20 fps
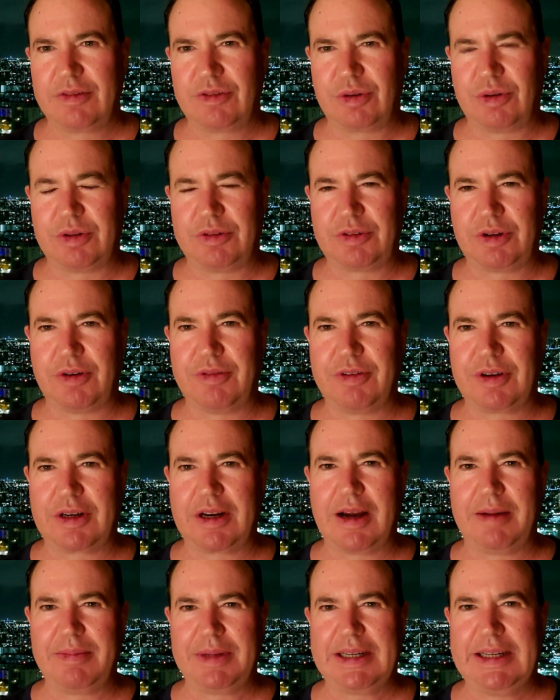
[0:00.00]
towards
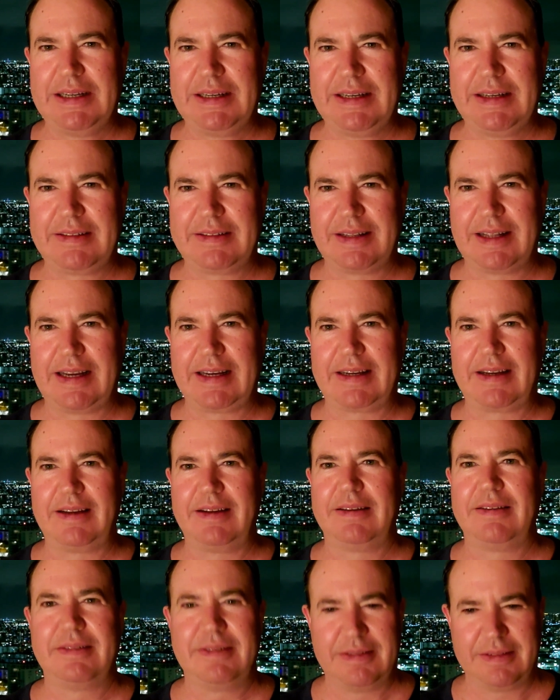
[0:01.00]
overcoming it is like
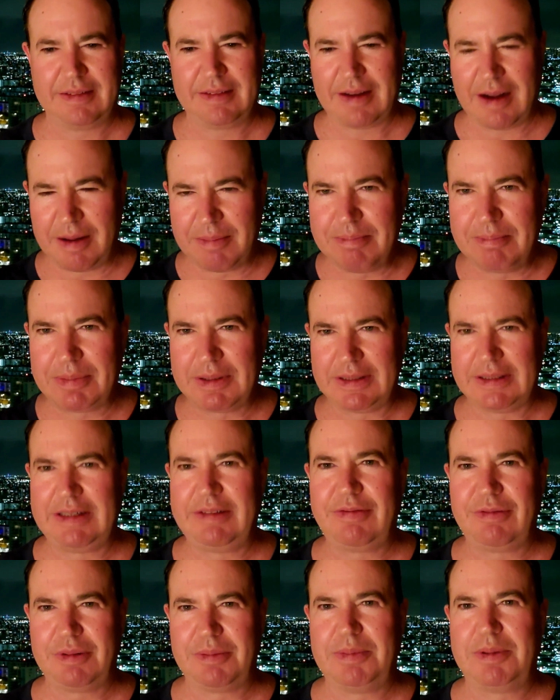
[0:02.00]

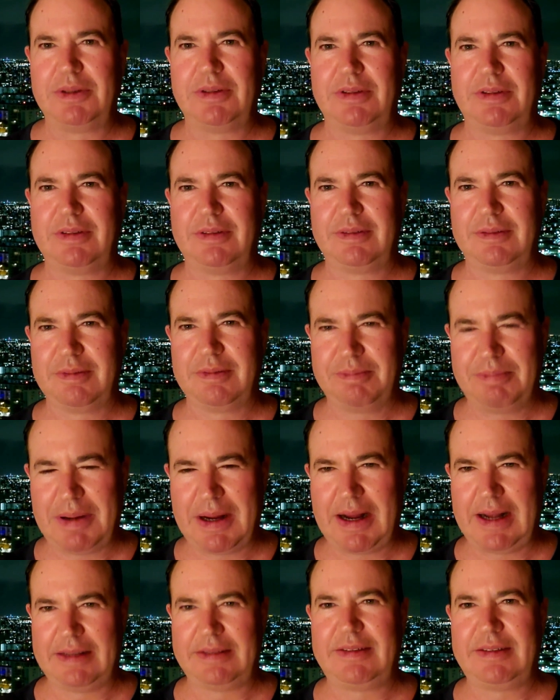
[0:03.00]
unbelievable
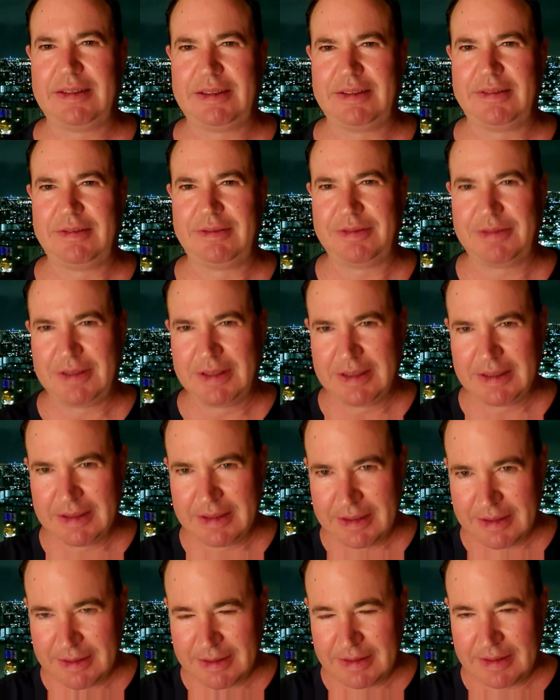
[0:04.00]
positive
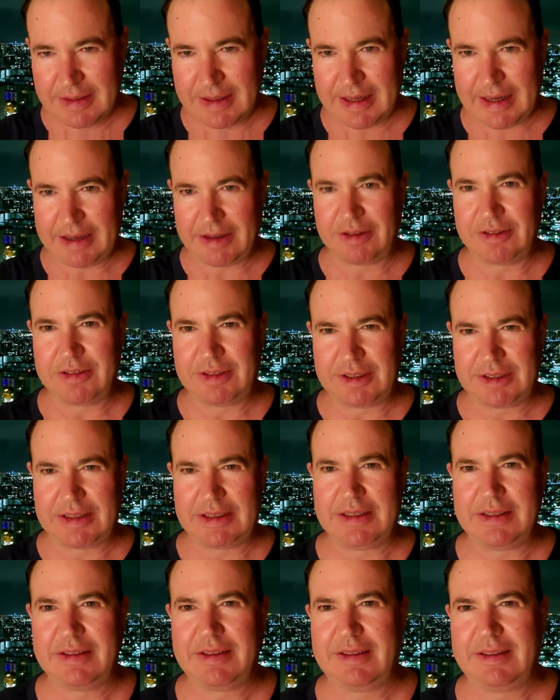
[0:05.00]

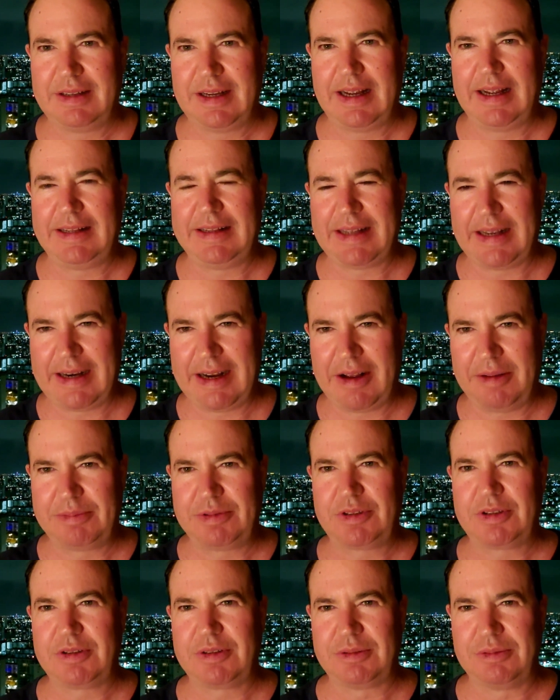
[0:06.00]
energy and that
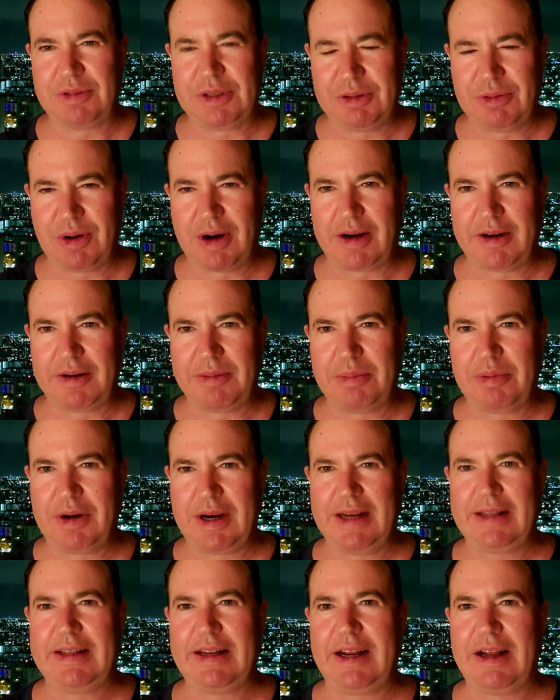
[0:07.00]
helps to rewire your
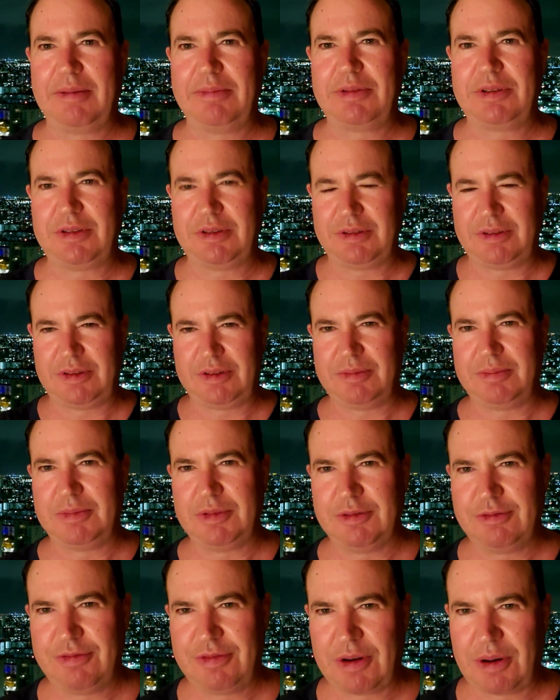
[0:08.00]
brain that helps you to
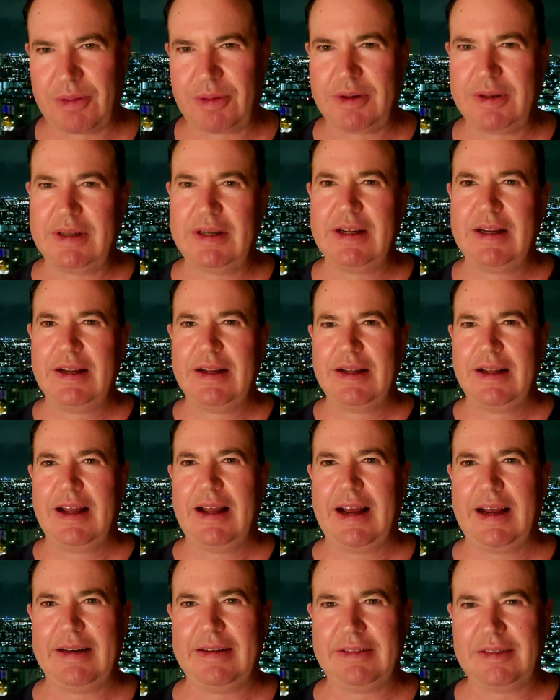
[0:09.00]
move forward
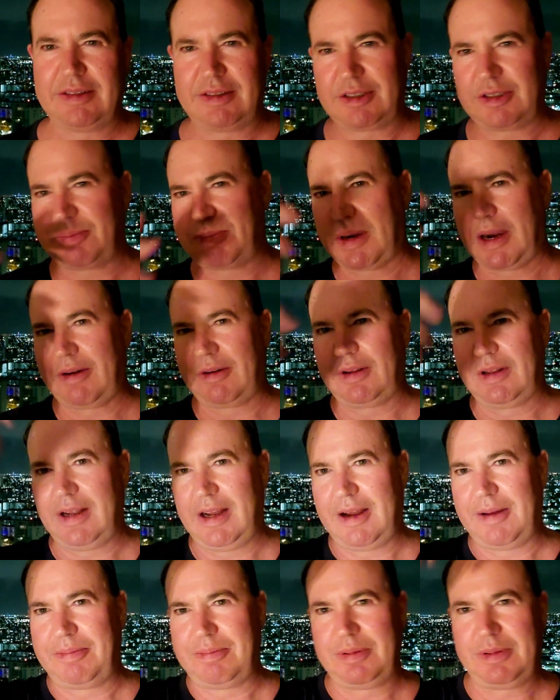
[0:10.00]
and to spiral
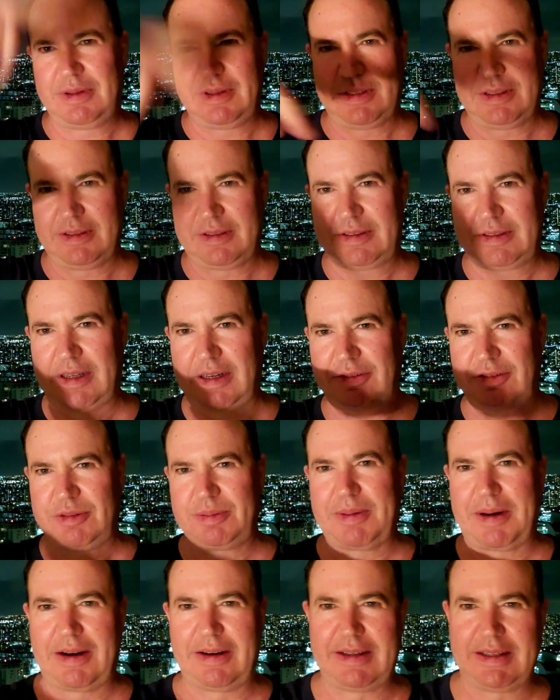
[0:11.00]
up instead of
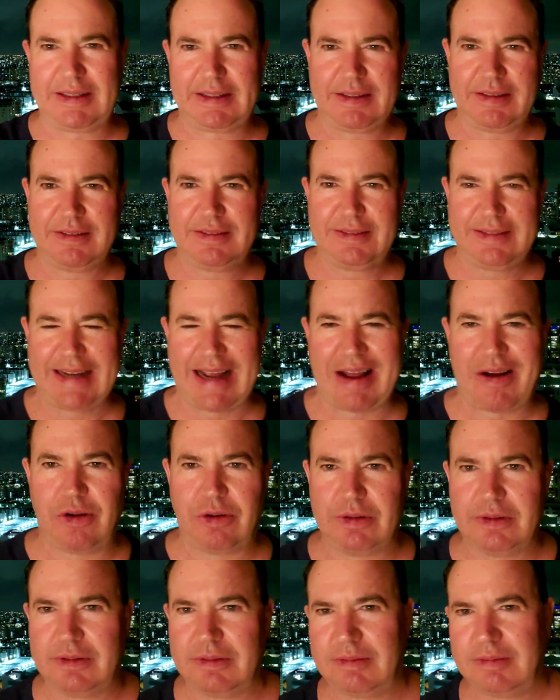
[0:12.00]
spiraling down
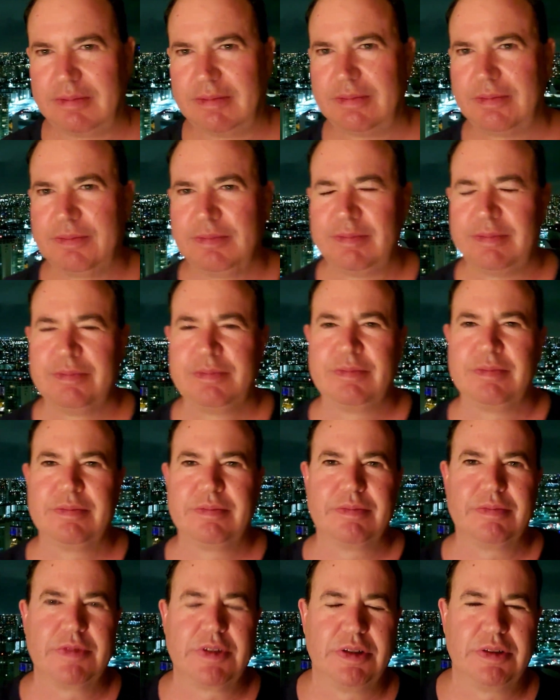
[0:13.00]

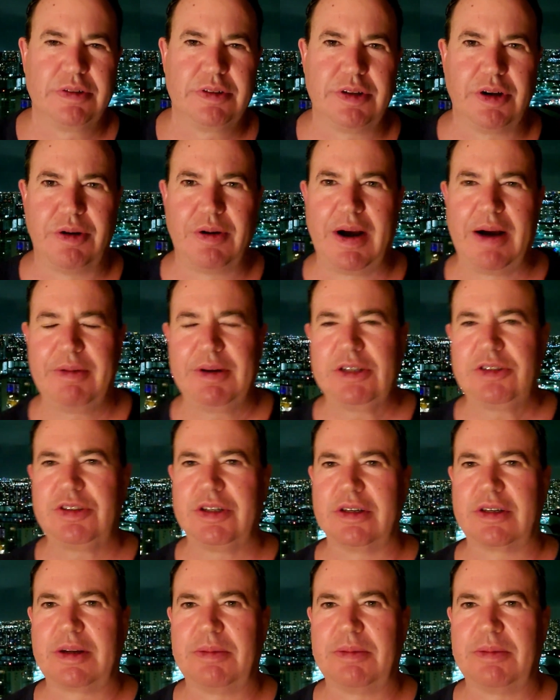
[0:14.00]
so i want to share a